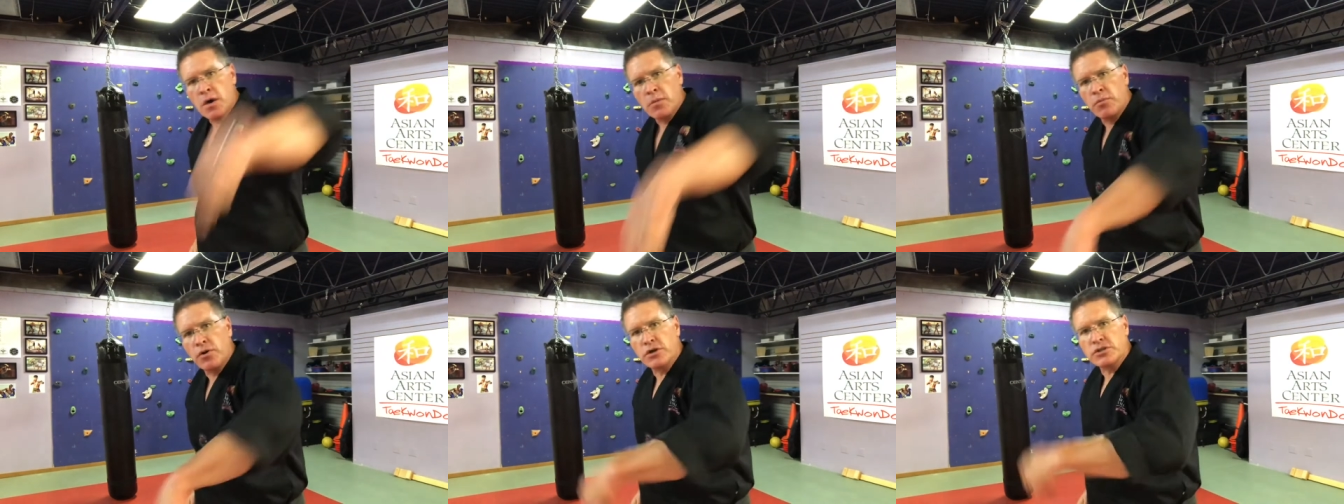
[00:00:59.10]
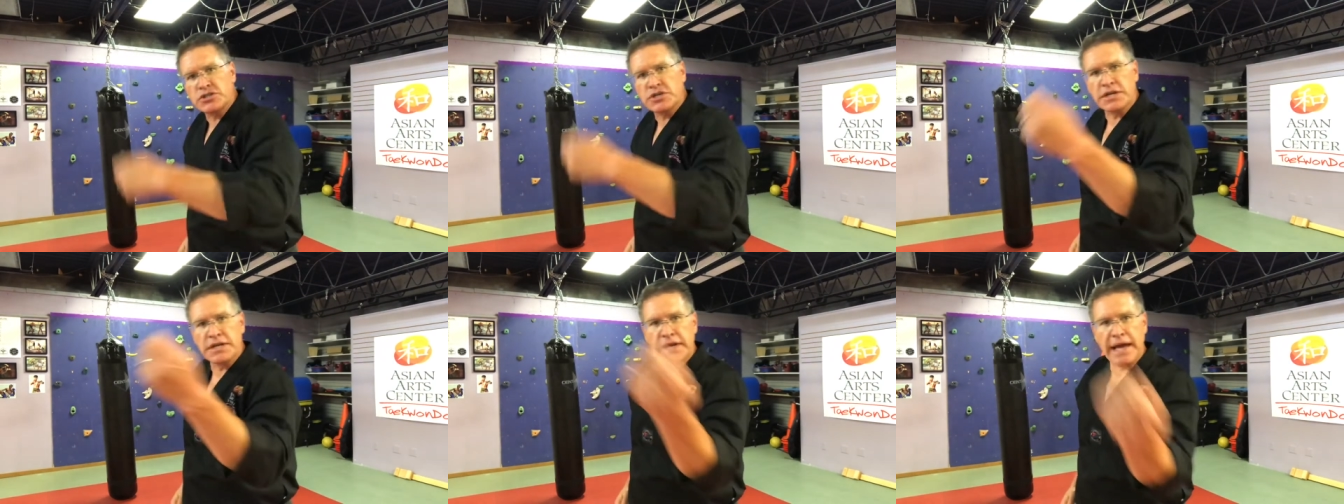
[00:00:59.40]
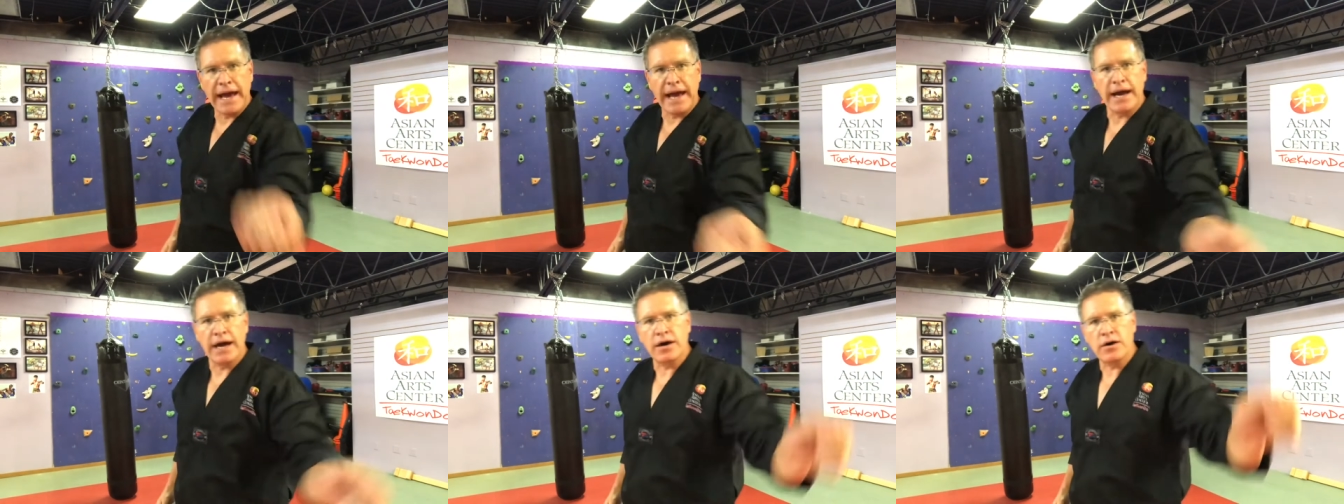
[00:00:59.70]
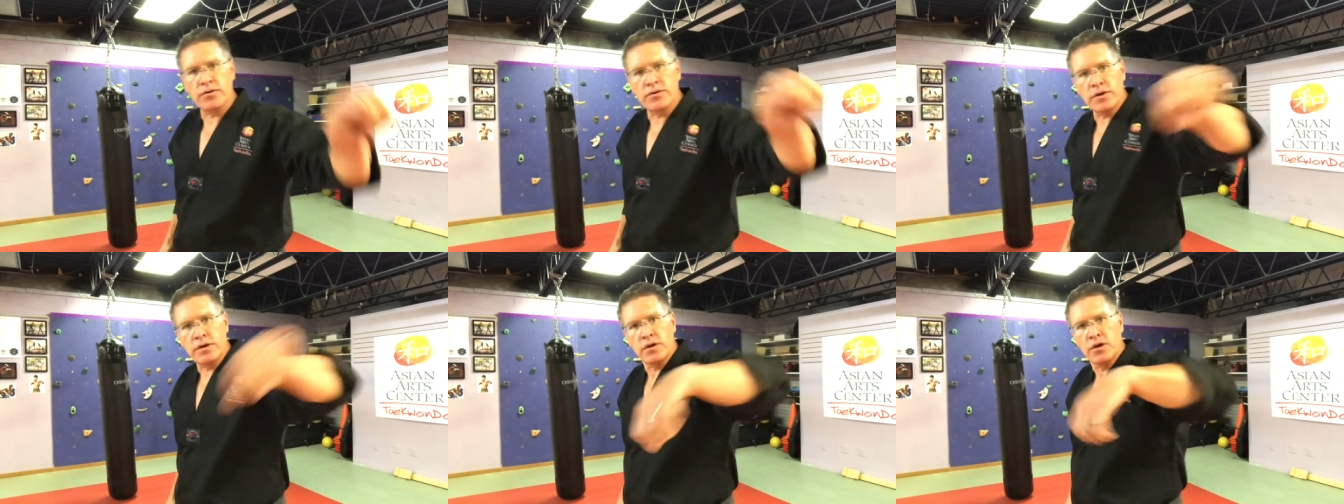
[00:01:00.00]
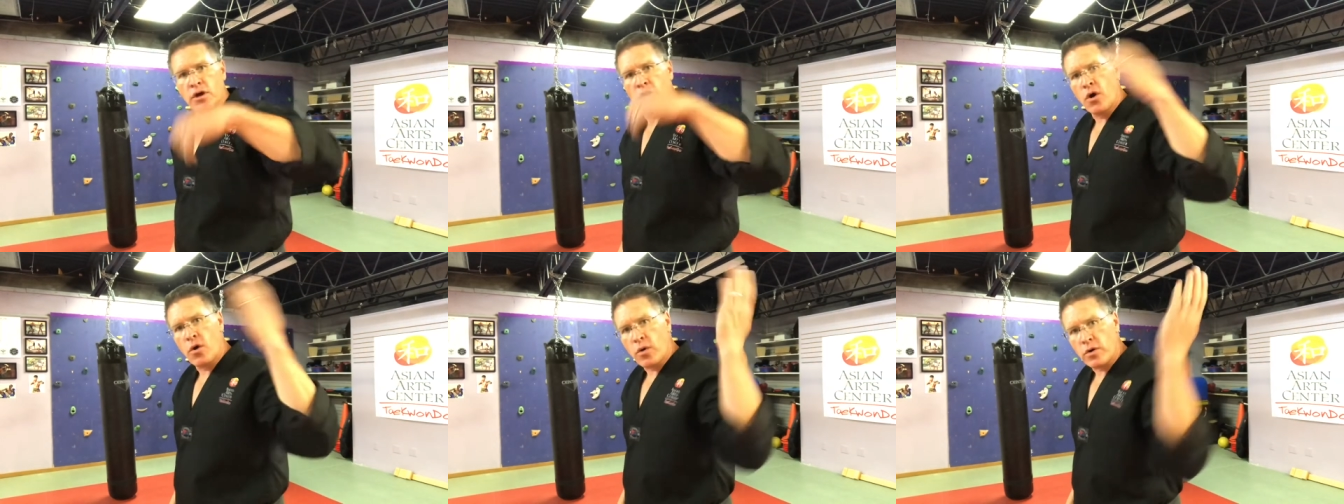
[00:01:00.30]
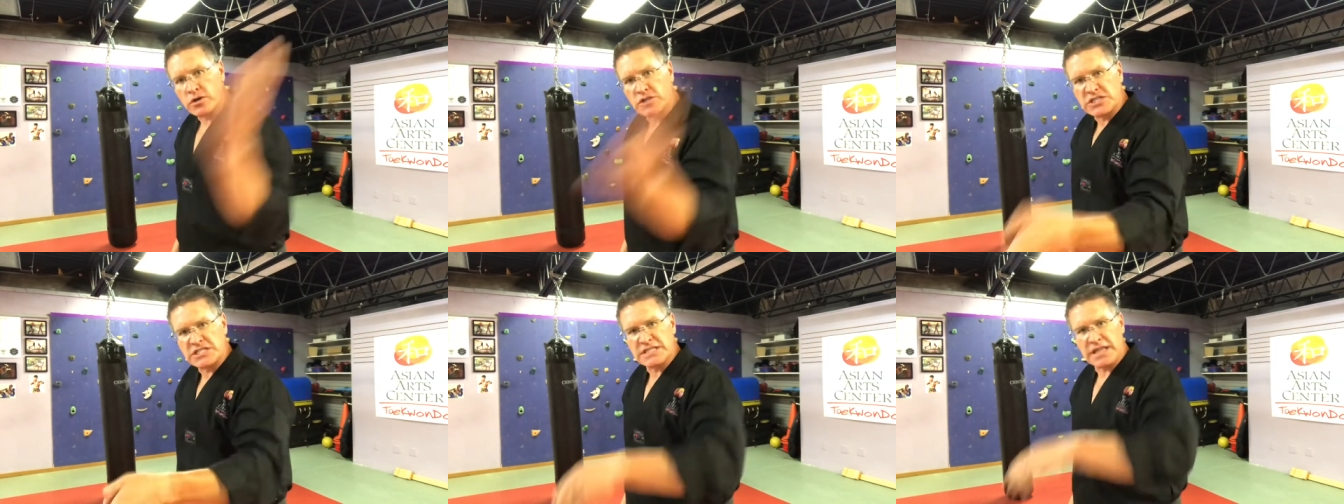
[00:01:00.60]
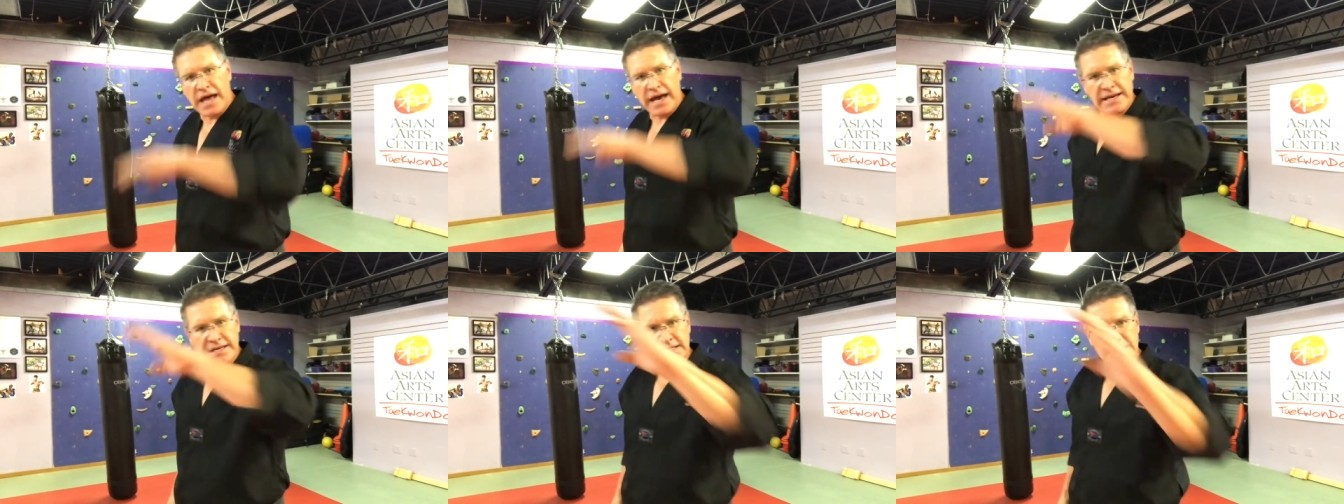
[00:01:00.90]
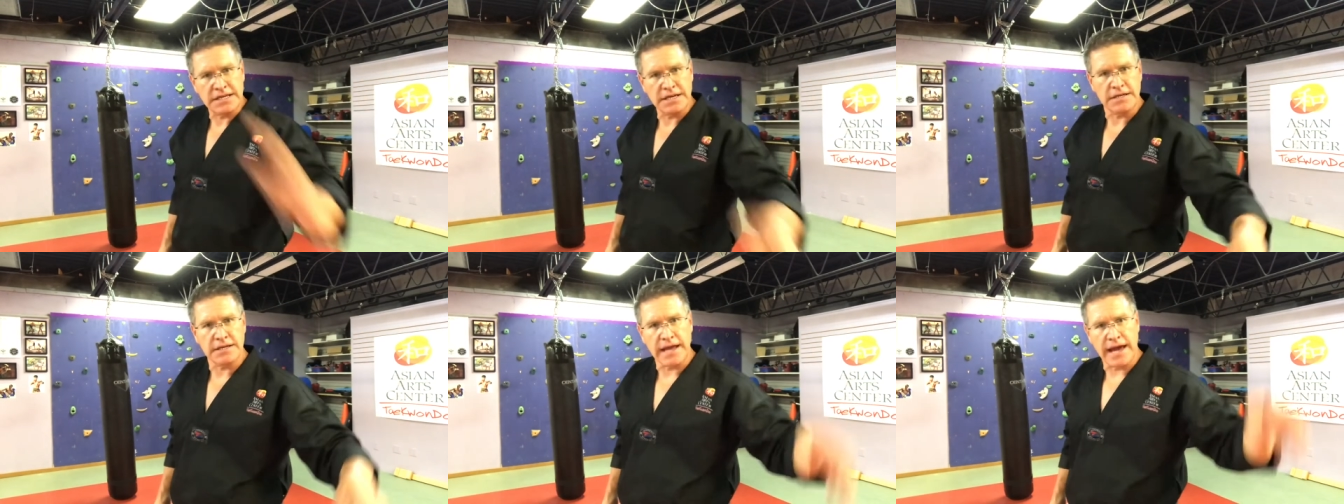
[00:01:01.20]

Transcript: pushing down or slicing